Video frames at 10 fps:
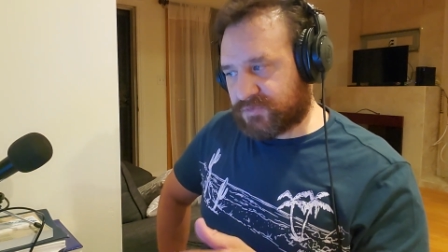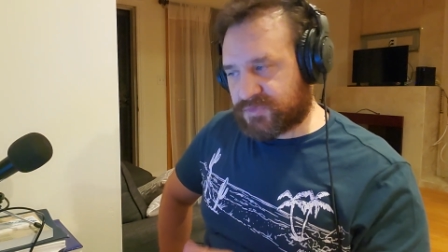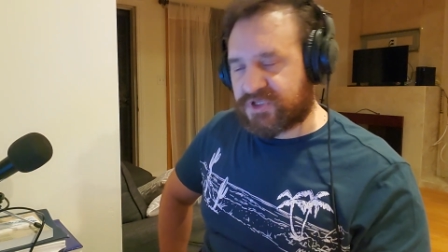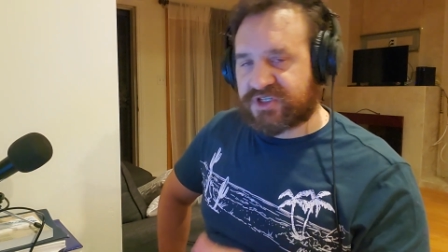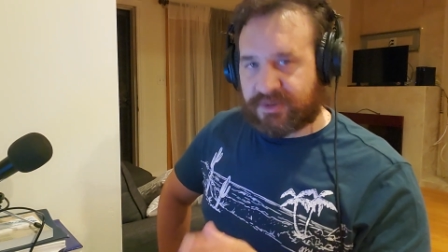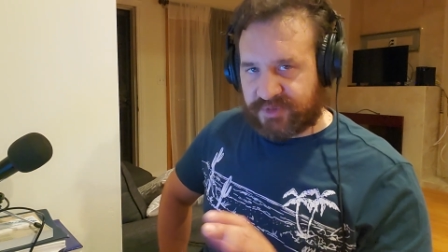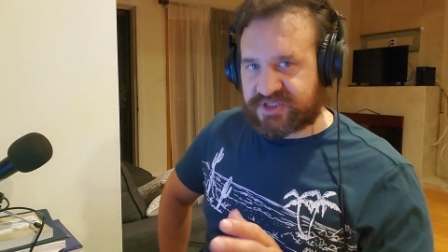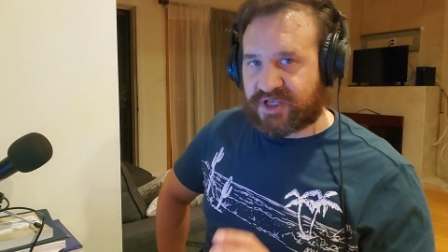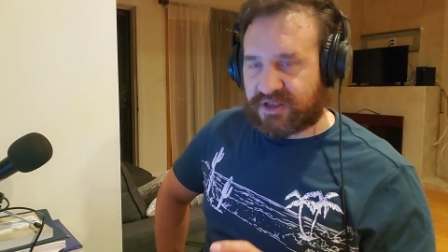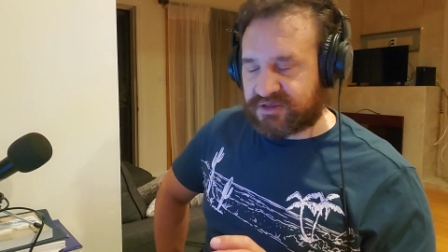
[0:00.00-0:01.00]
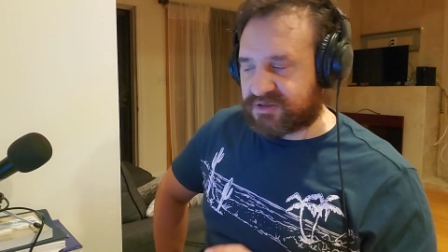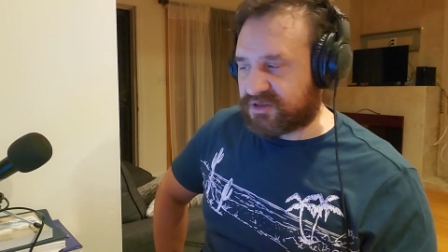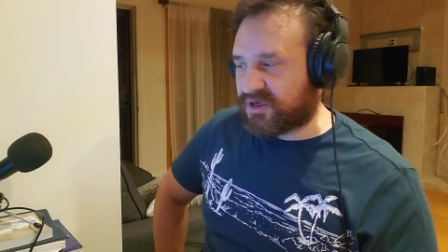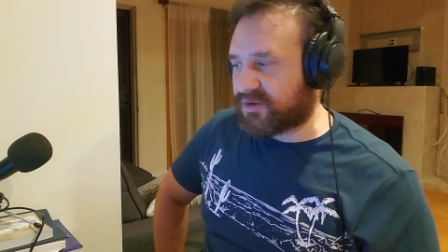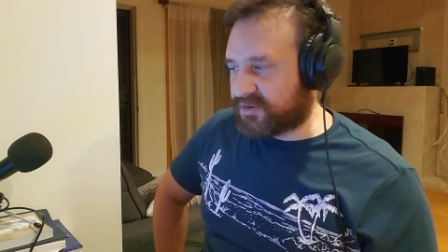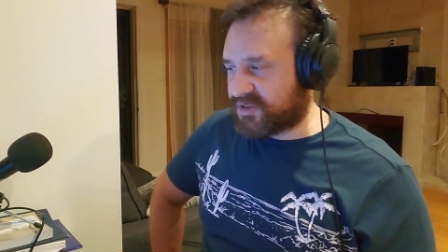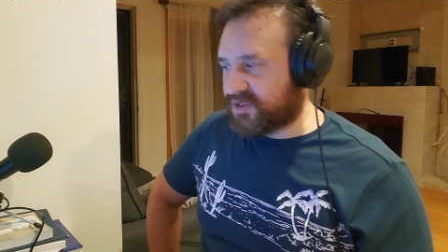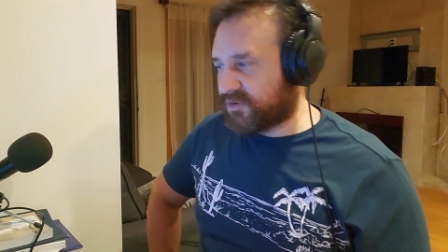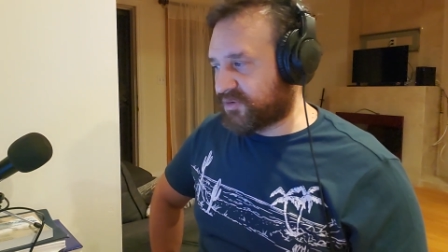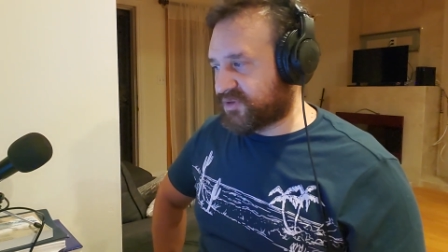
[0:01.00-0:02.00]
To some extent,
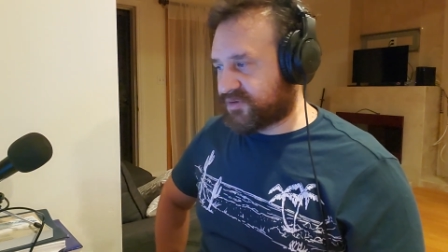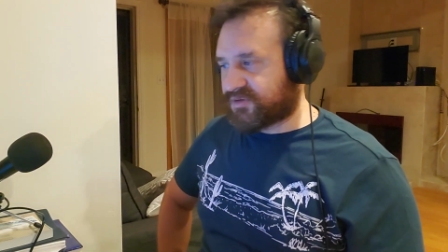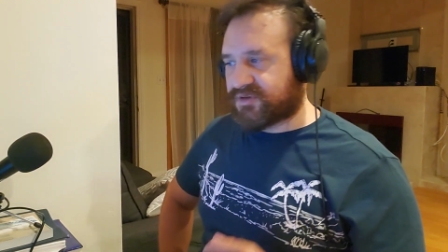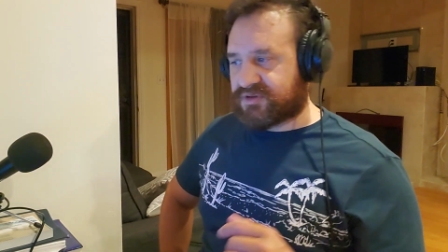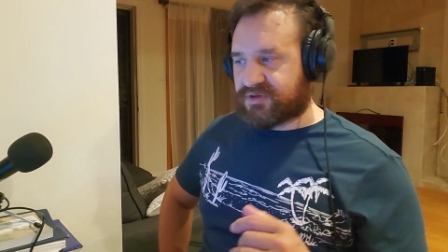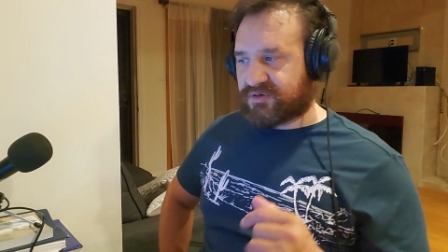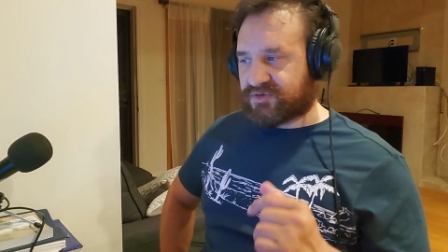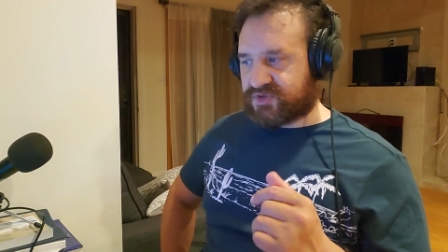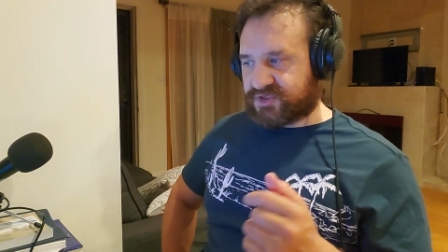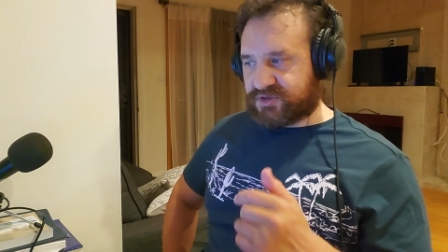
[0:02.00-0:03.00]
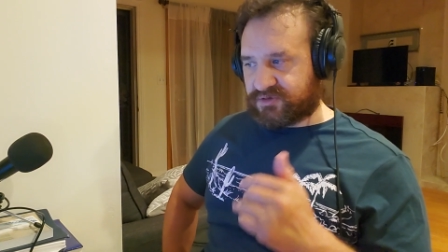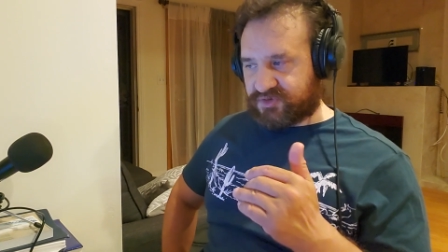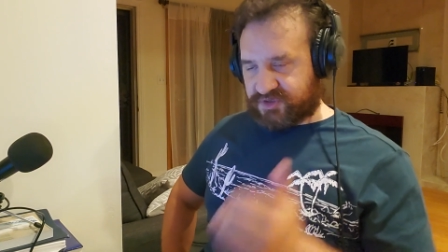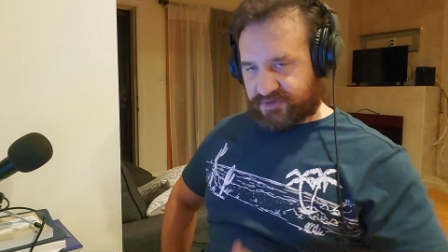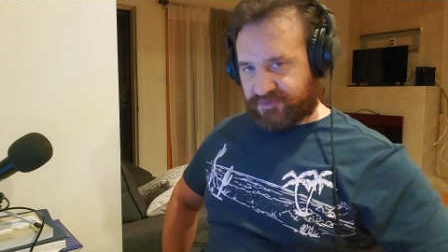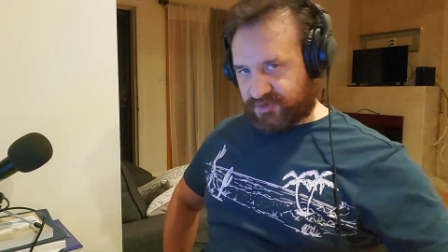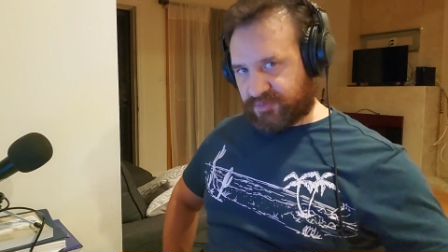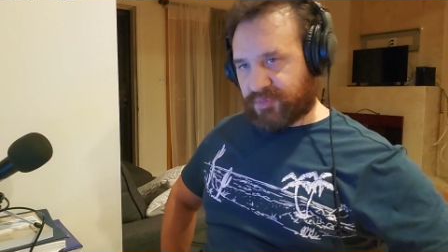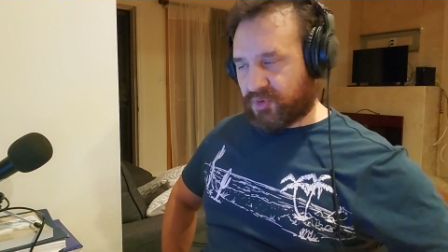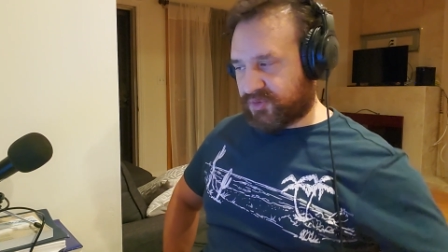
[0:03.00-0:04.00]
there's different
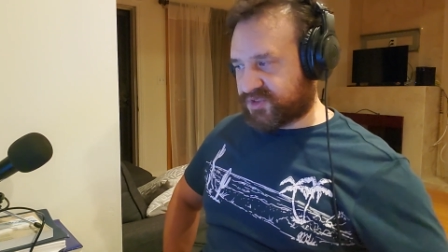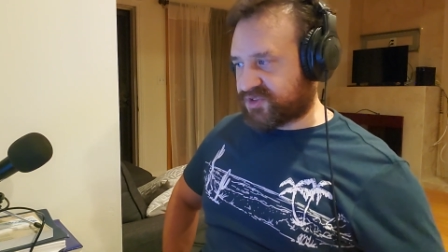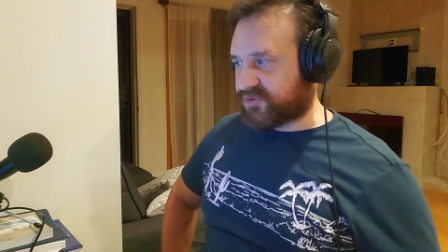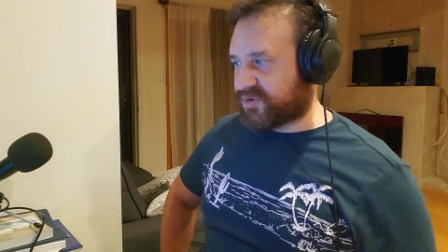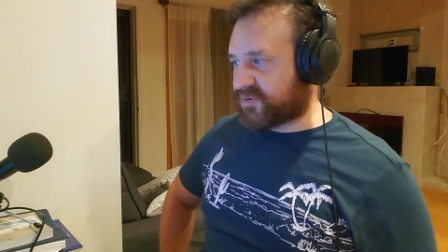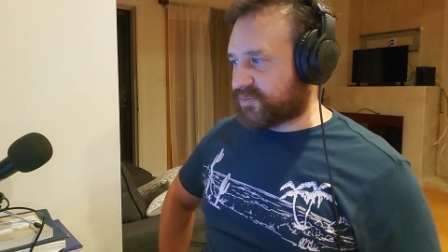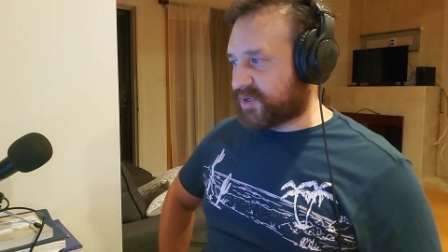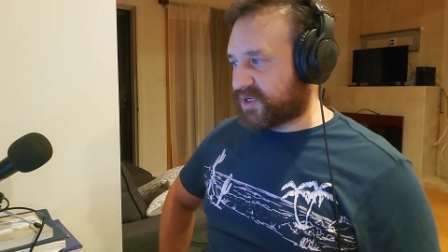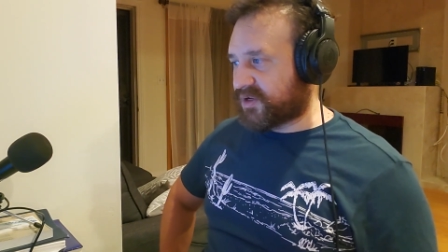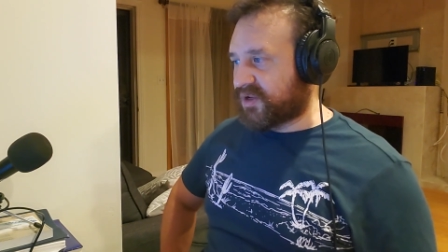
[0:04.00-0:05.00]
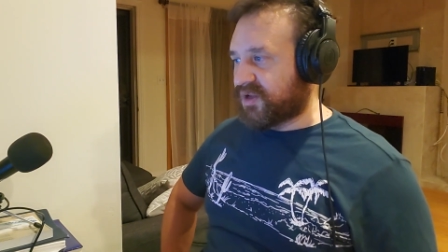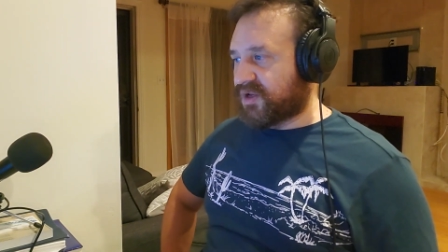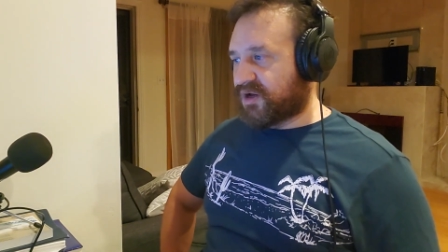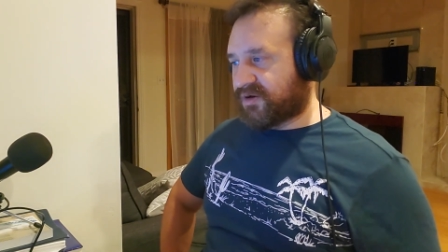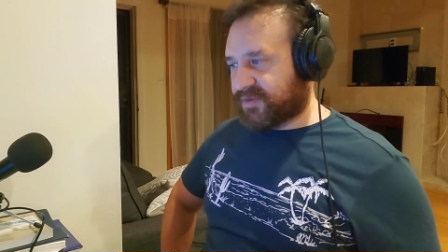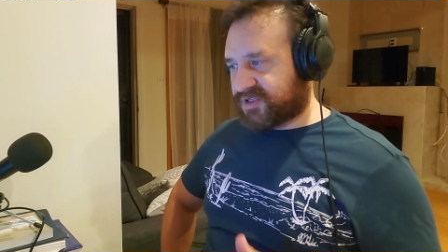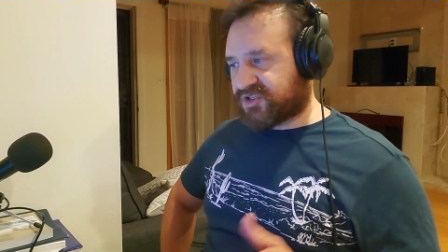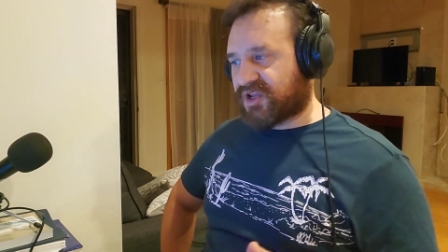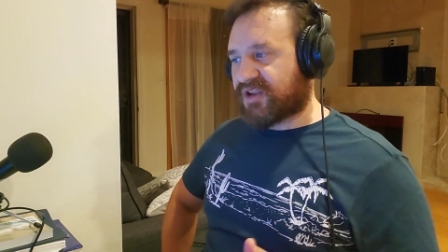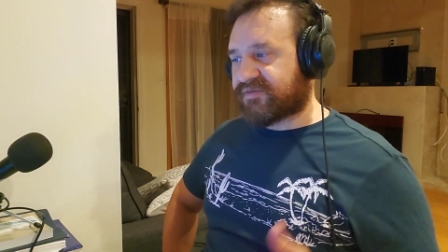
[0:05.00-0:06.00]
components to it, but that's
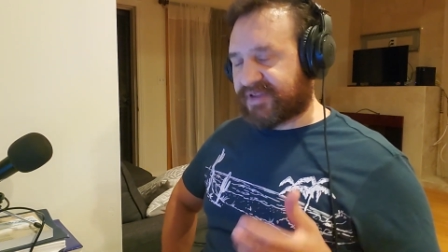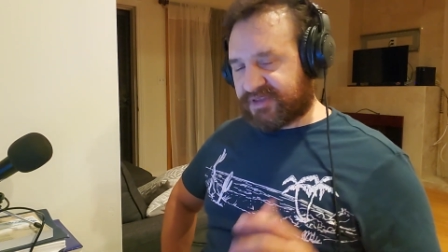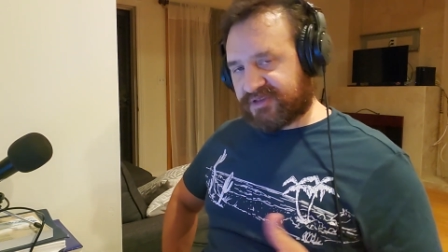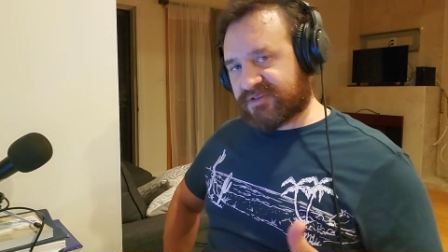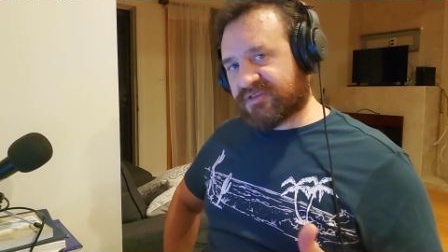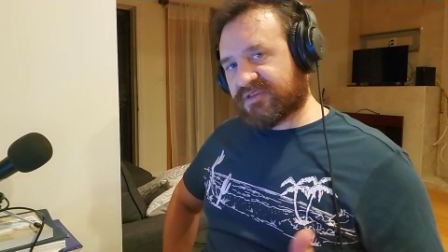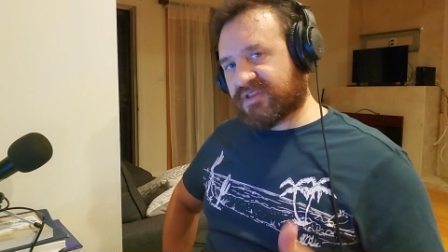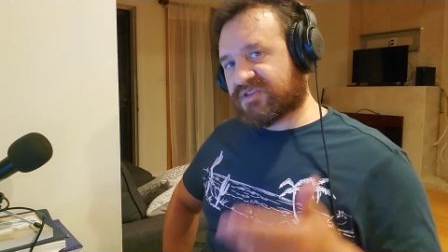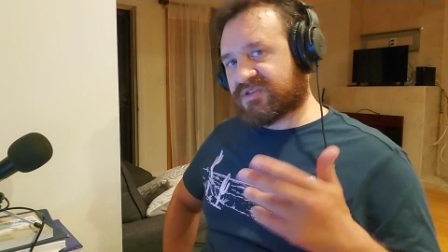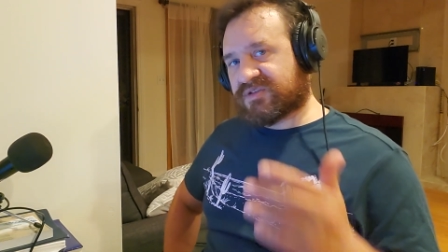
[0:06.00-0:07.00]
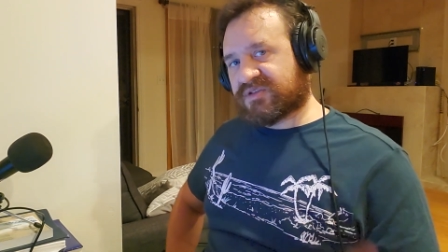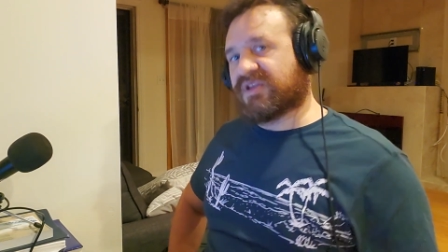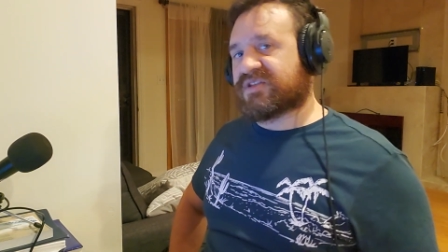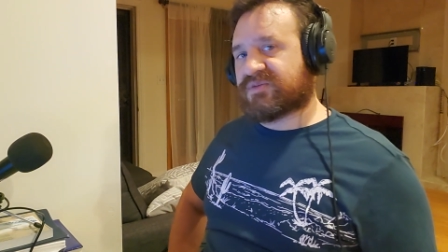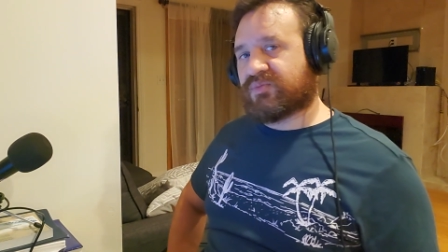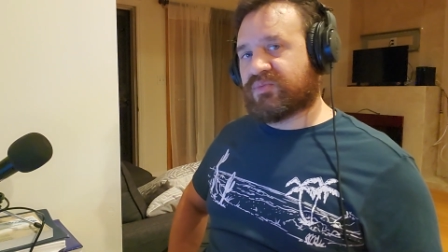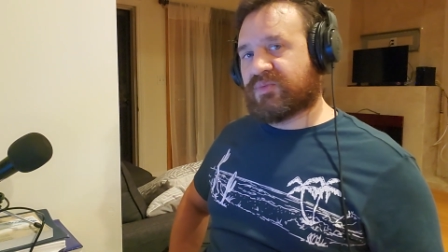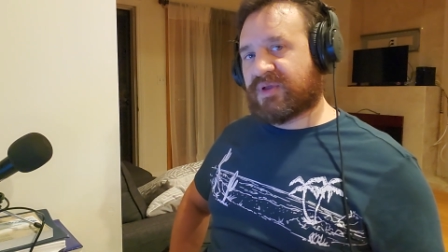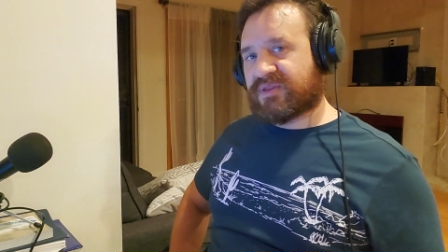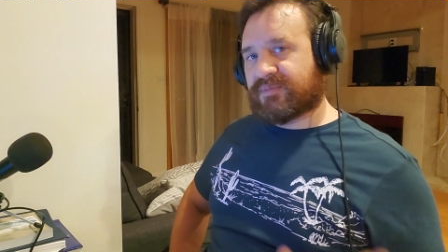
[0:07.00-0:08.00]
kind of like that's
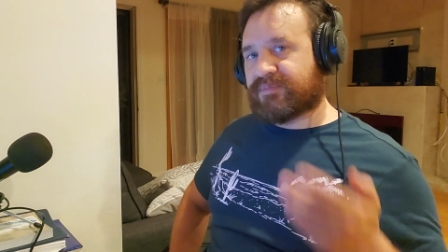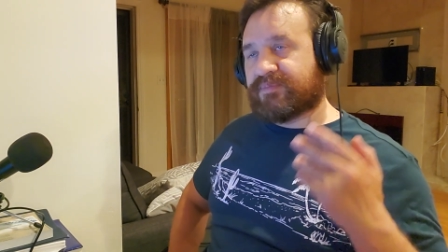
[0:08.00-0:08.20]
where the